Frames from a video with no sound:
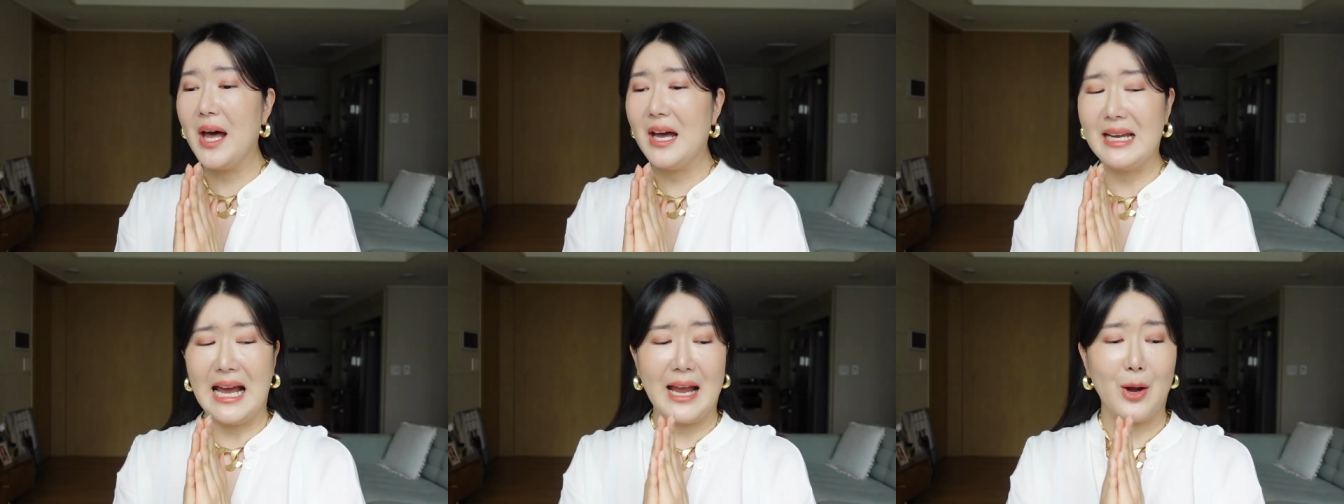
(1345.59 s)
But
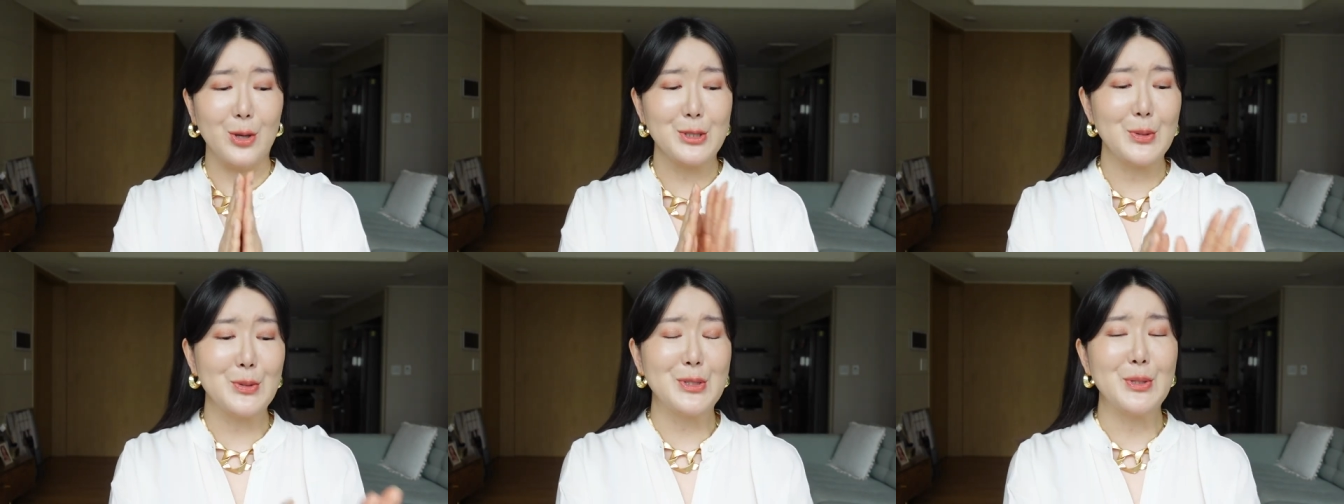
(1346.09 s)
I
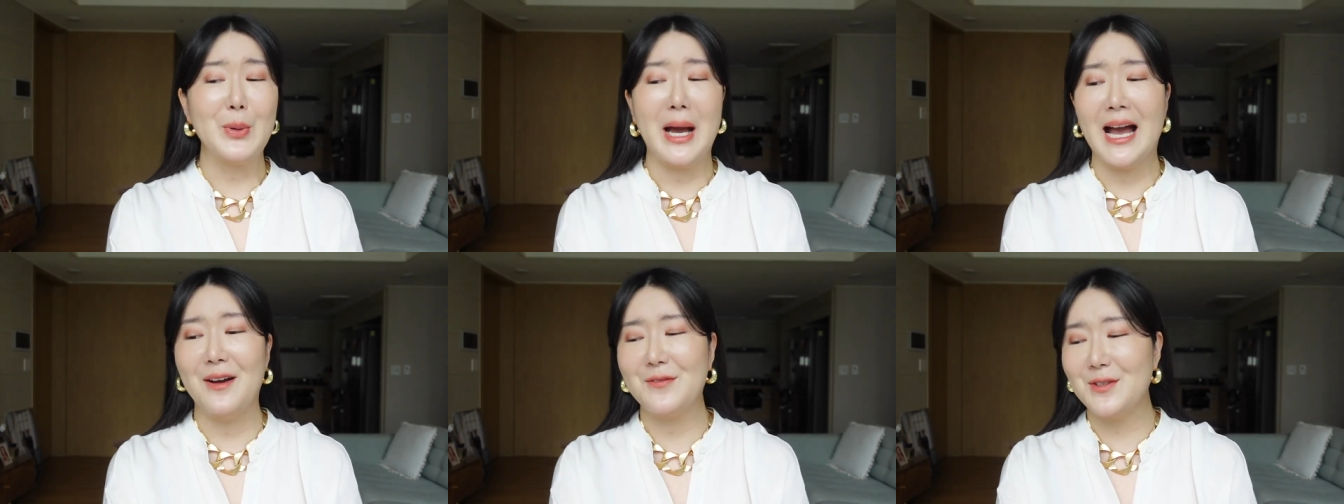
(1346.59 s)
also do
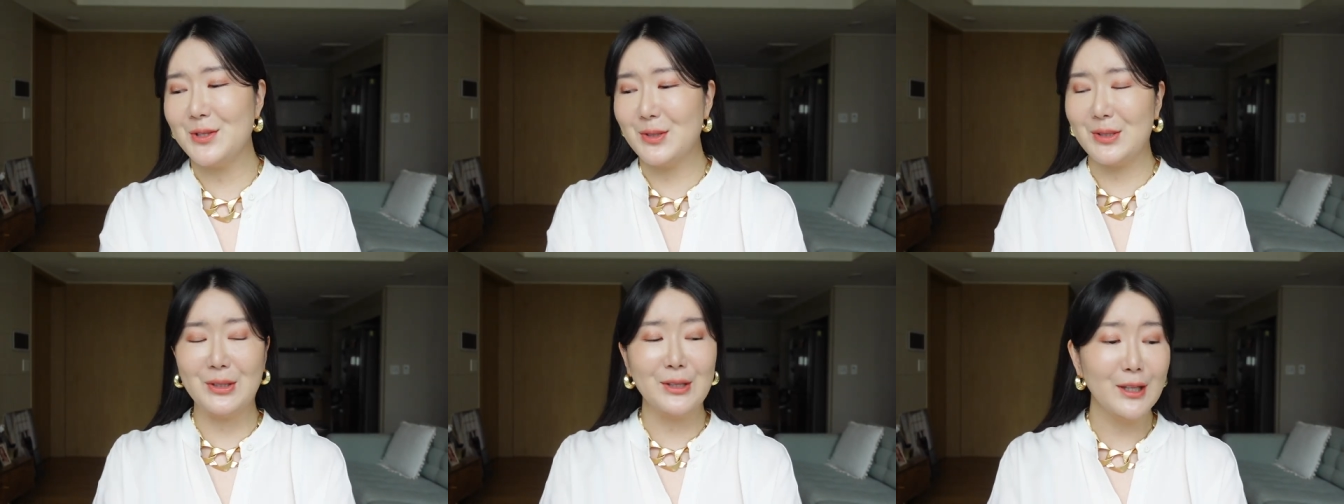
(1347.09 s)
have to
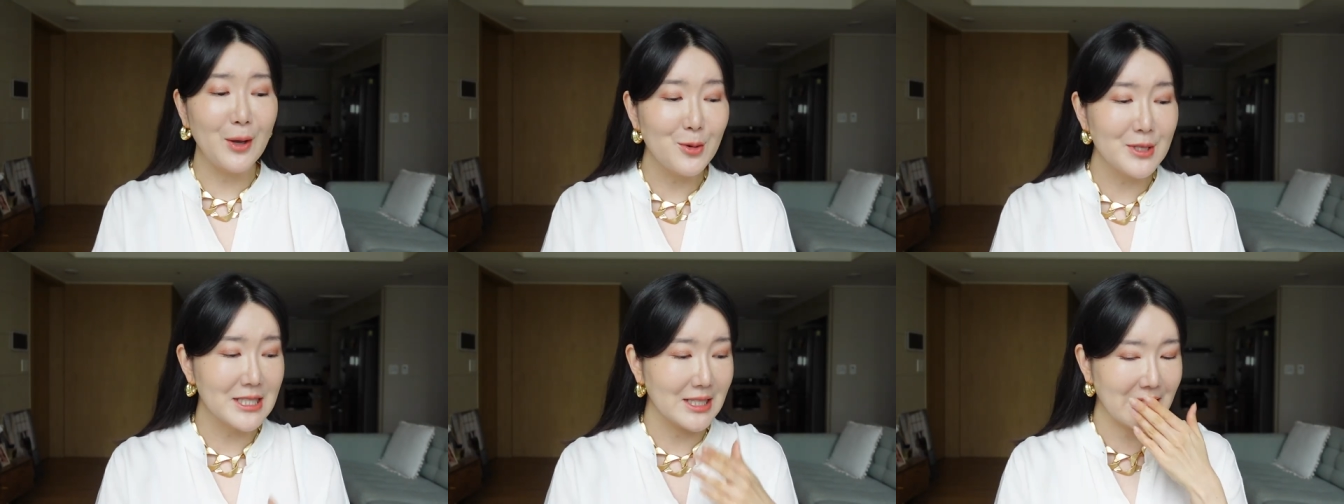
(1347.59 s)

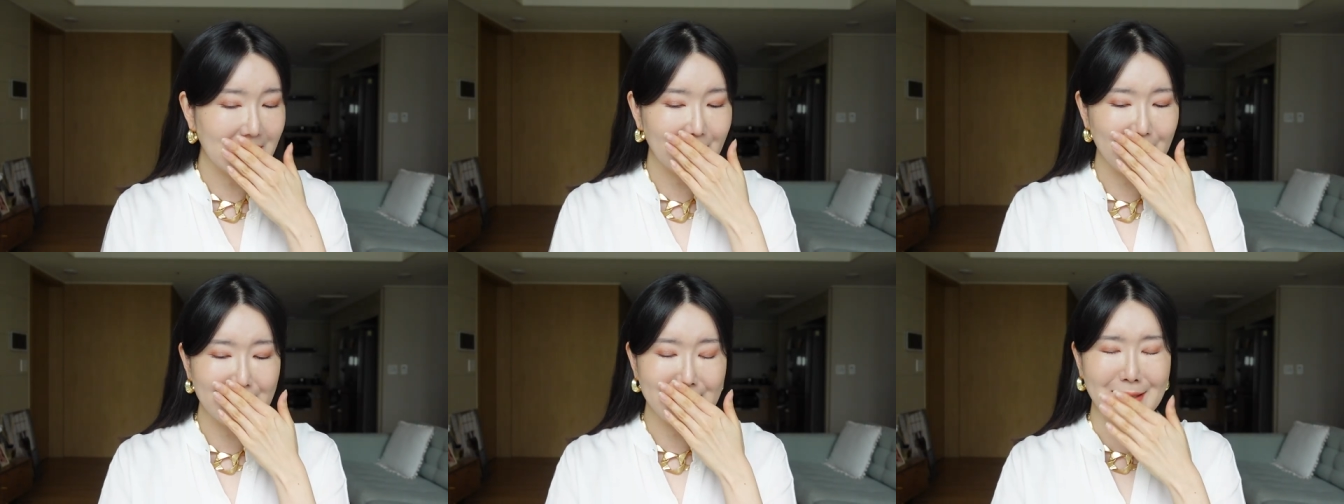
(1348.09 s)
close the
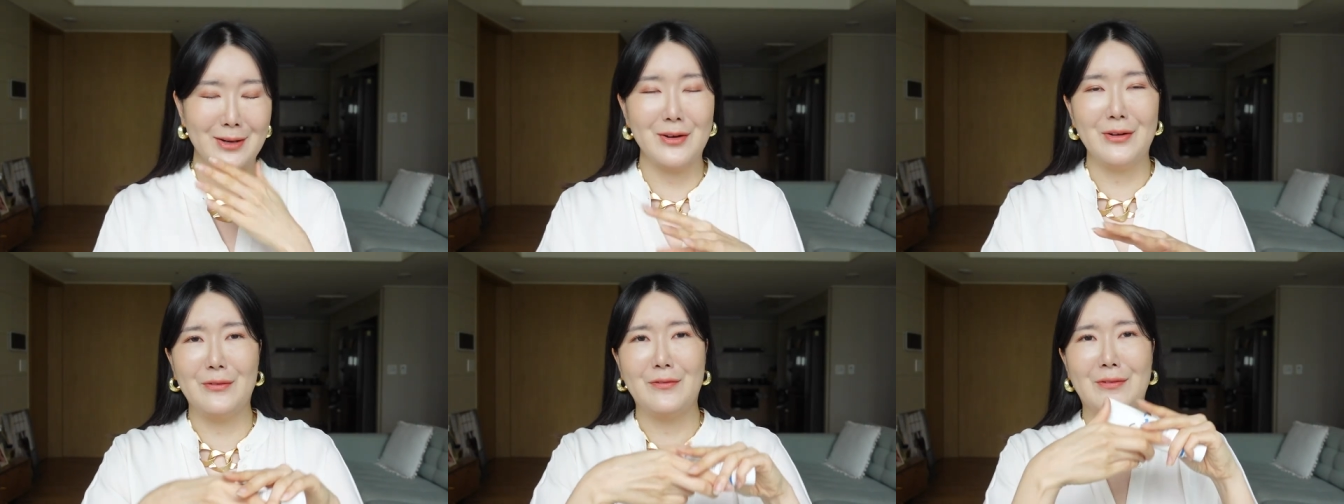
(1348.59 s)
ears
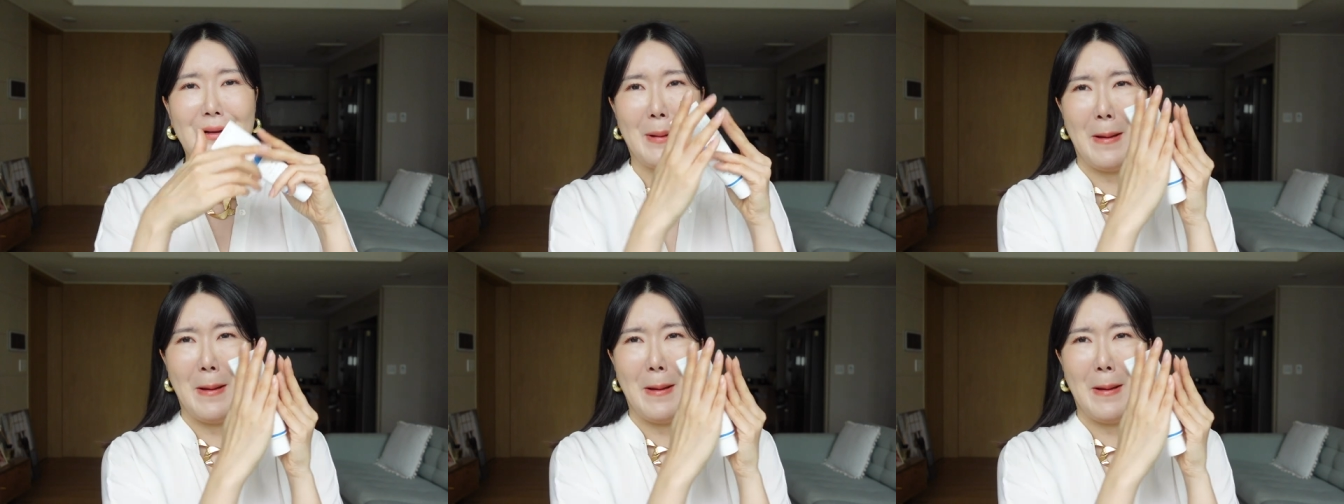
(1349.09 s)
of